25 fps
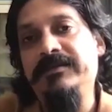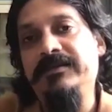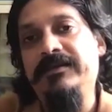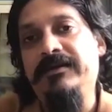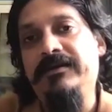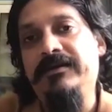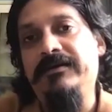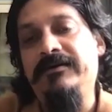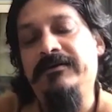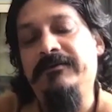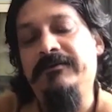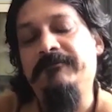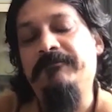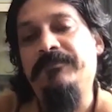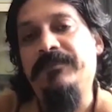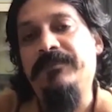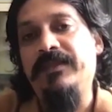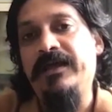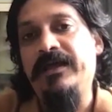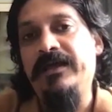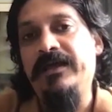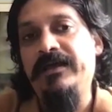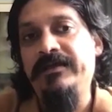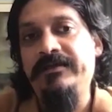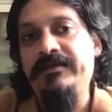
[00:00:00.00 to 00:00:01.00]
um,
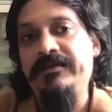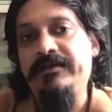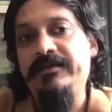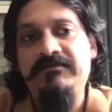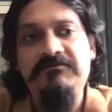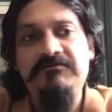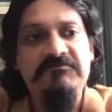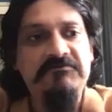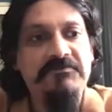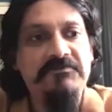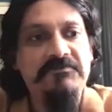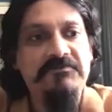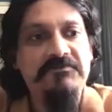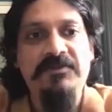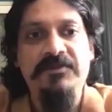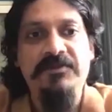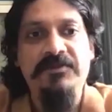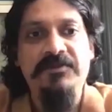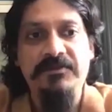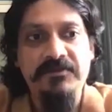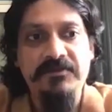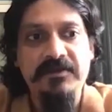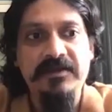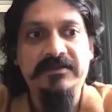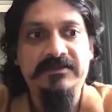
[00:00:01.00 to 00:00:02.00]
and you know
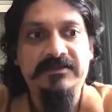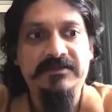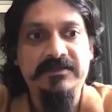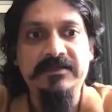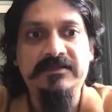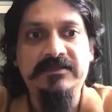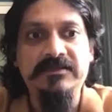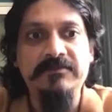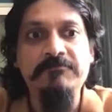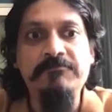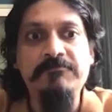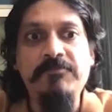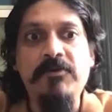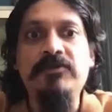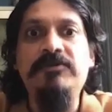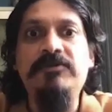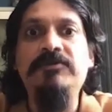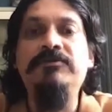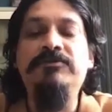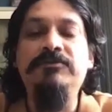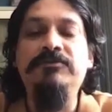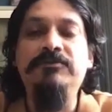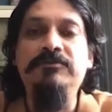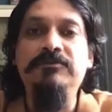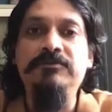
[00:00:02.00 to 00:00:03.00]
it's it's important
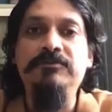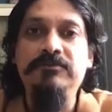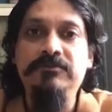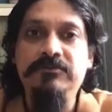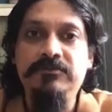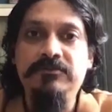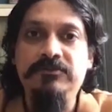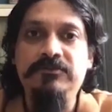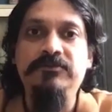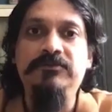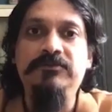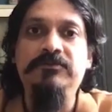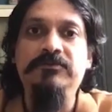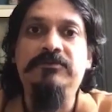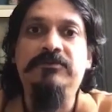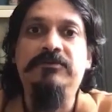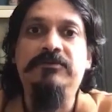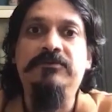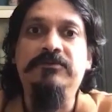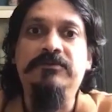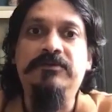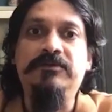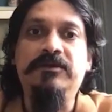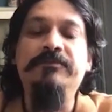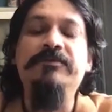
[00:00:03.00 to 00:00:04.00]
to to to
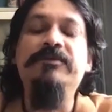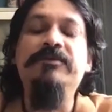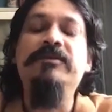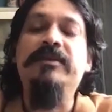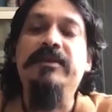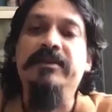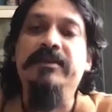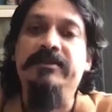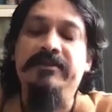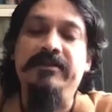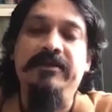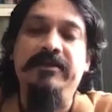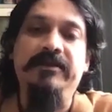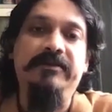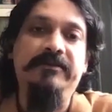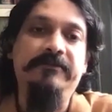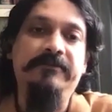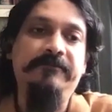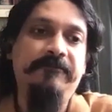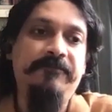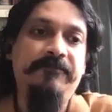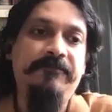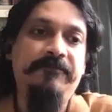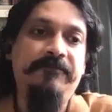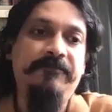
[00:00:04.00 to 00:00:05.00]
communicate that
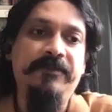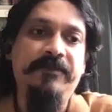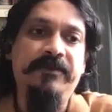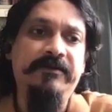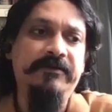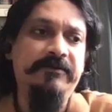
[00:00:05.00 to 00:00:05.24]
uh,